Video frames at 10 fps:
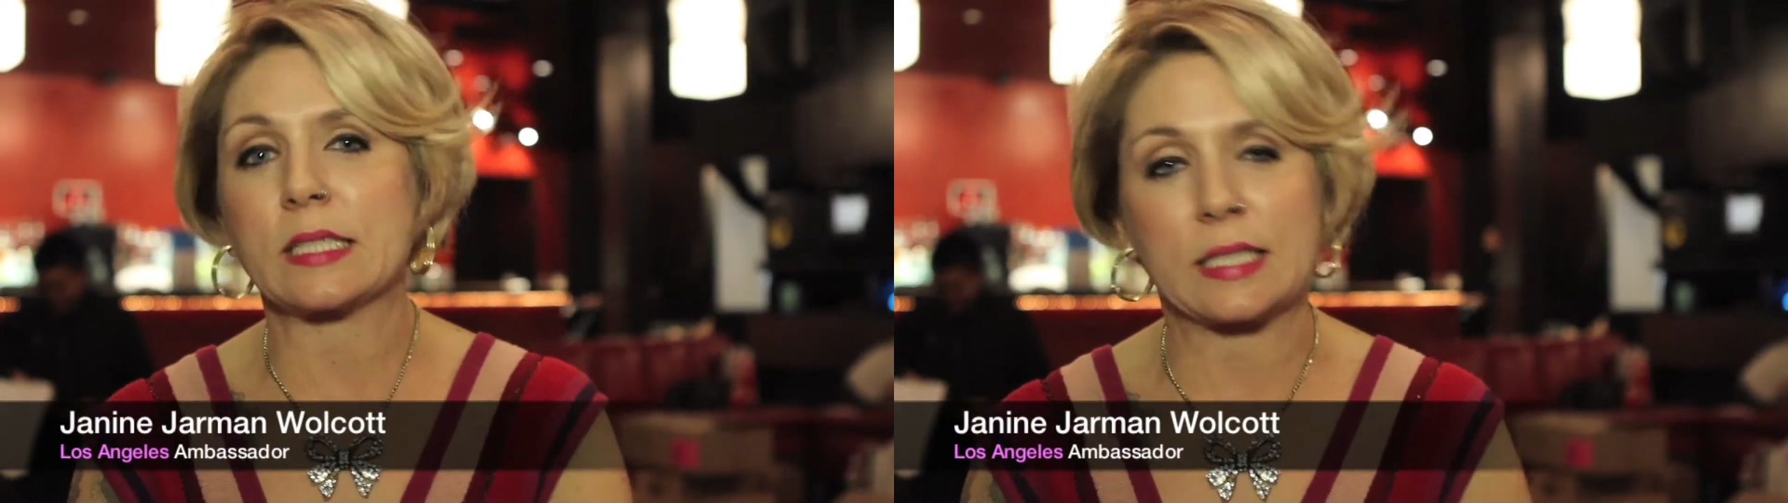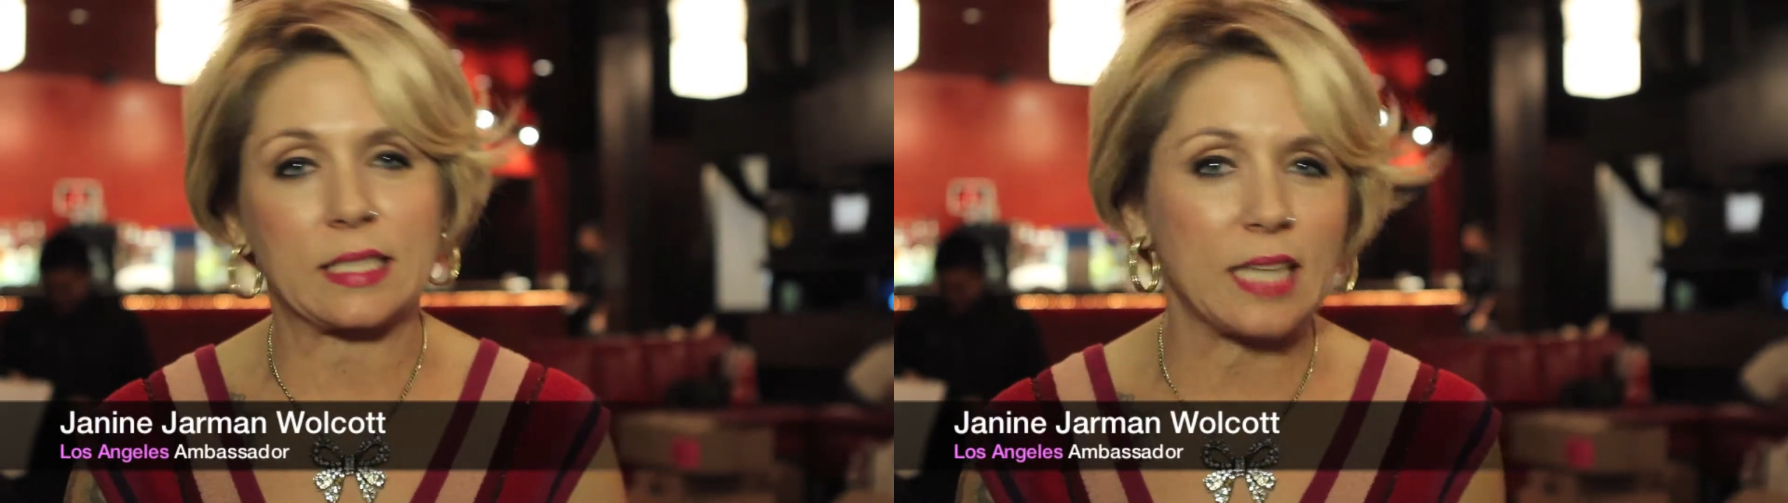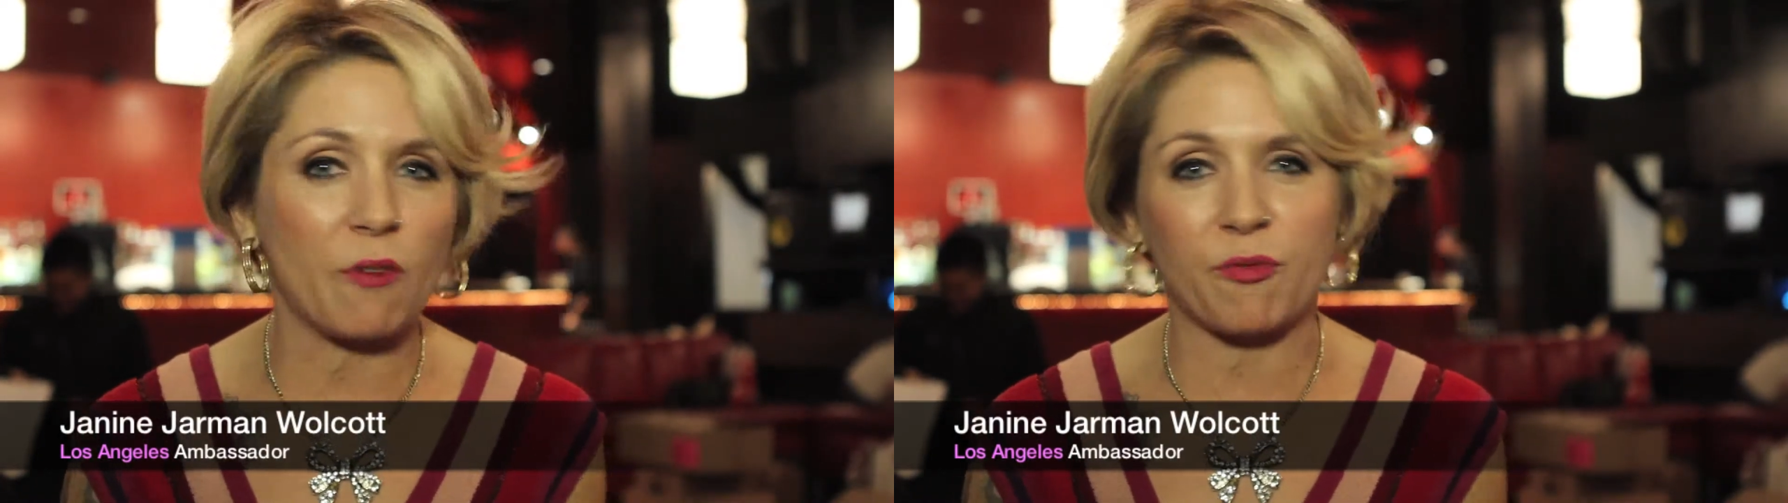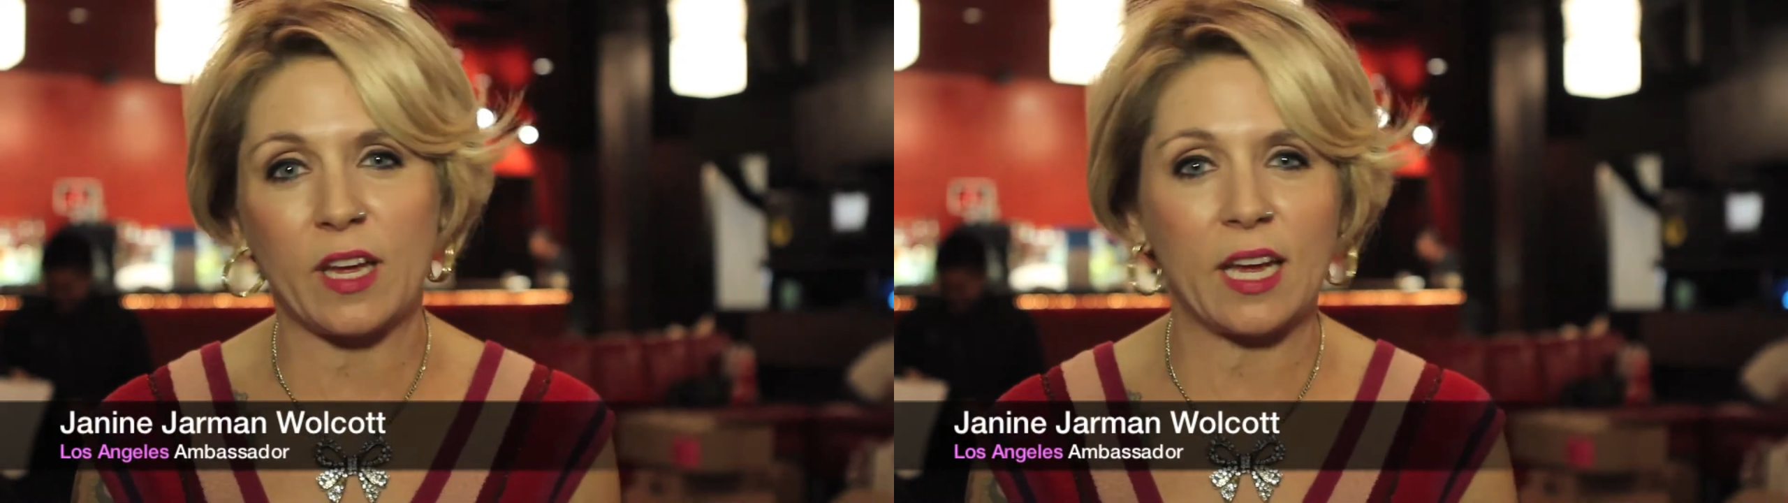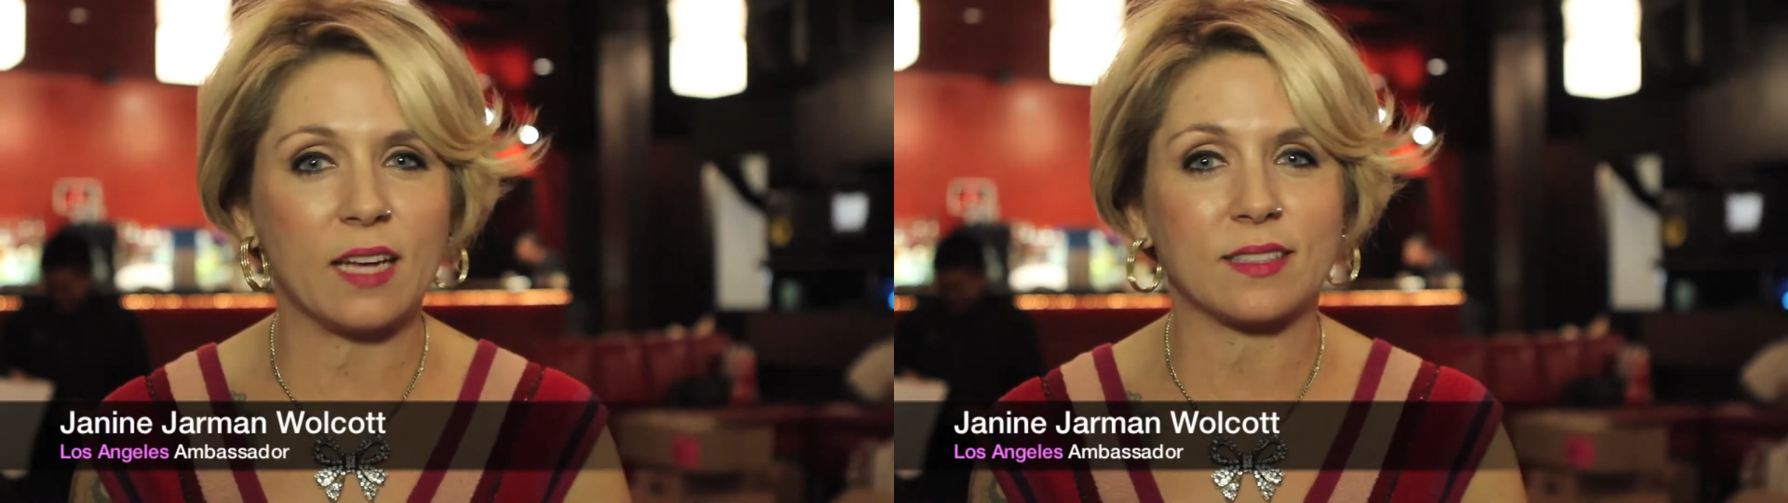
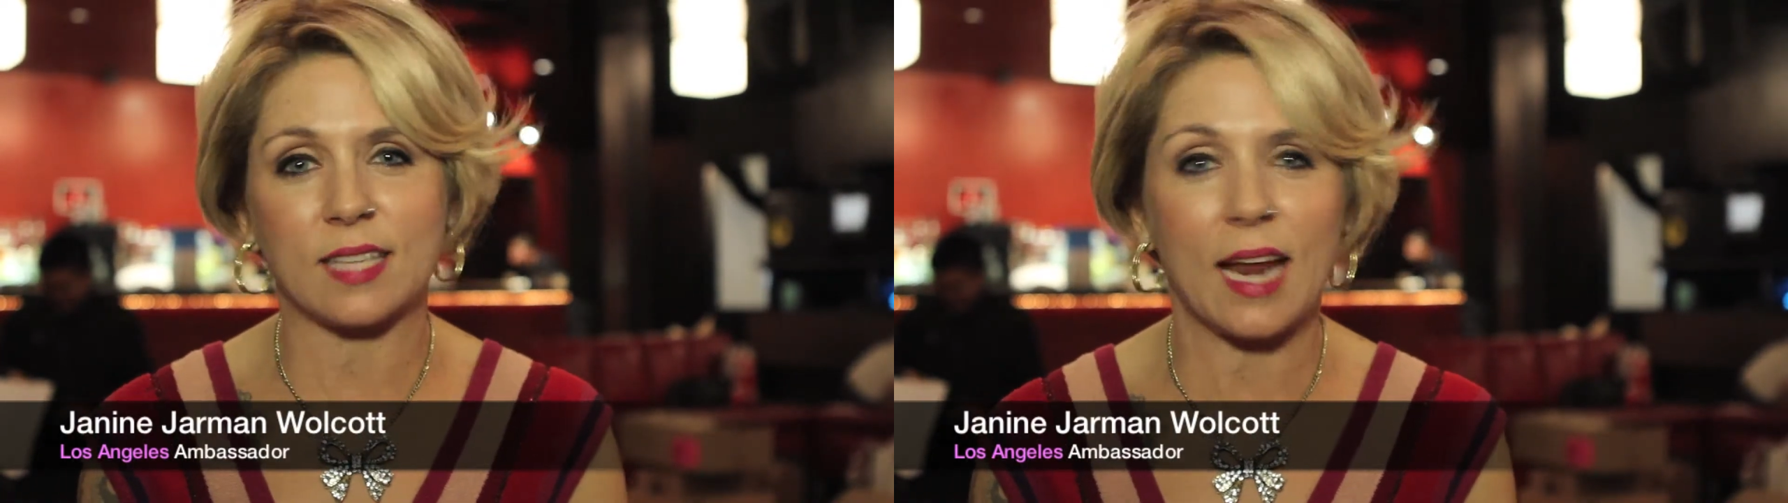stuffy,